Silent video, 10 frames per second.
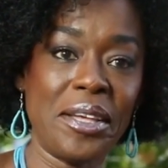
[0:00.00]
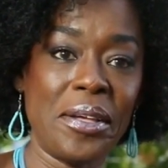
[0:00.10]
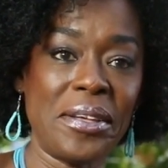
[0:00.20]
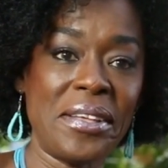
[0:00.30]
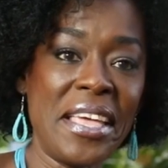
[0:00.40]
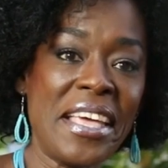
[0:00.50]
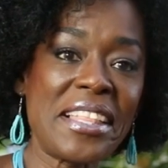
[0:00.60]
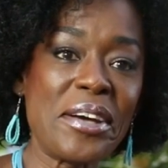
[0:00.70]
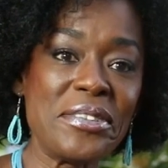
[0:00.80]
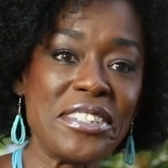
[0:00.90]

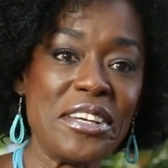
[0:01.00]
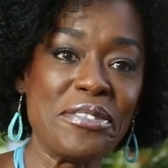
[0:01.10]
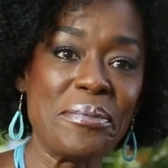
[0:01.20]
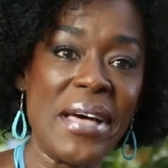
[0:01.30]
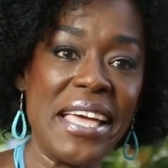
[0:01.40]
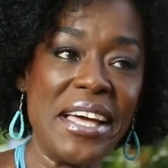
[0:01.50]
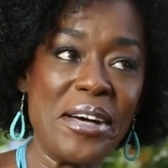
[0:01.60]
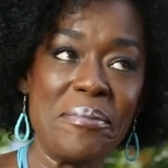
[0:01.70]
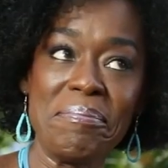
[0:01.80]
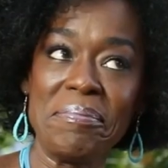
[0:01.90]
that was never
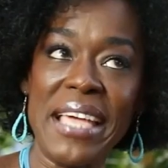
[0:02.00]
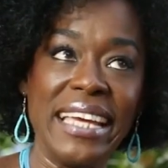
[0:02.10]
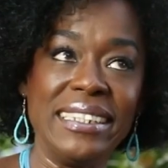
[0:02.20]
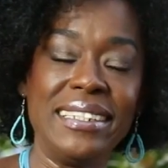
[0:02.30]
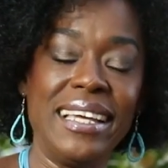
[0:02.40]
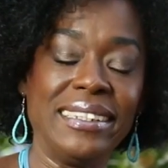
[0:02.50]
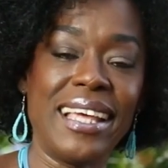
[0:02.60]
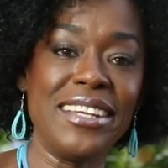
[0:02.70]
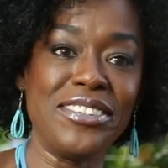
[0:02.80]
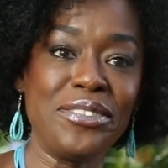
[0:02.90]
my guiding light.
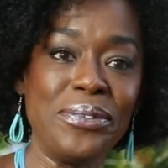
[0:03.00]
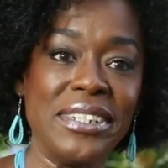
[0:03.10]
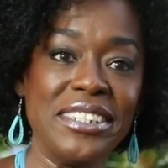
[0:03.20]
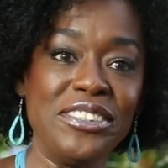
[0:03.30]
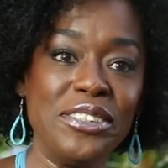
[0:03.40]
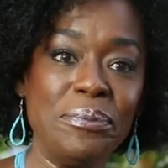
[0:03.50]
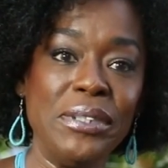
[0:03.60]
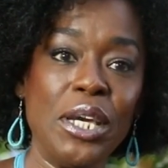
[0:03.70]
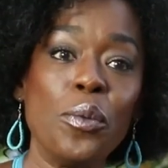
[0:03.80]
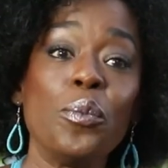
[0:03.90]
I just wanted to
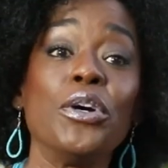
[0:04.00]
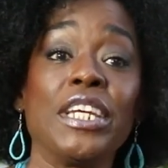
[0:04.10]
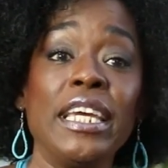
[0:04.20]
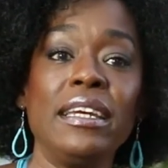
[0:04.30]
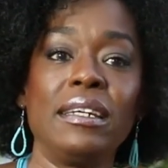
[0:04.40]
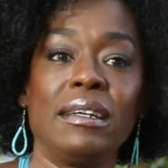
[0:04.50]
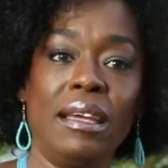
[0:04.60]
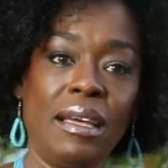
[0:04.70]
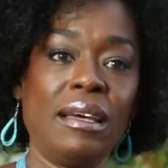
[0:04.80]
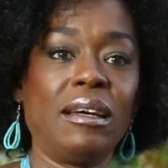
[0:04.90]
be a working
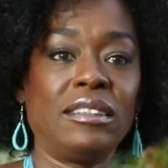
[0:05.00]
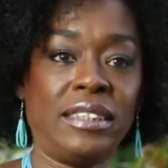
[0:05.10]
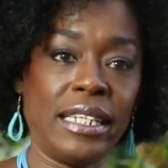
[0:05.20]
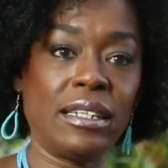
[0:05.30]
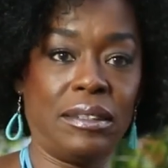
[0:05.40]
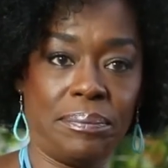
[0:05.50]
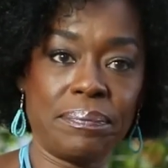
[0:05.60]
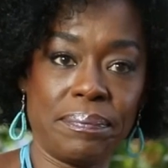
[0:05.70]
singer.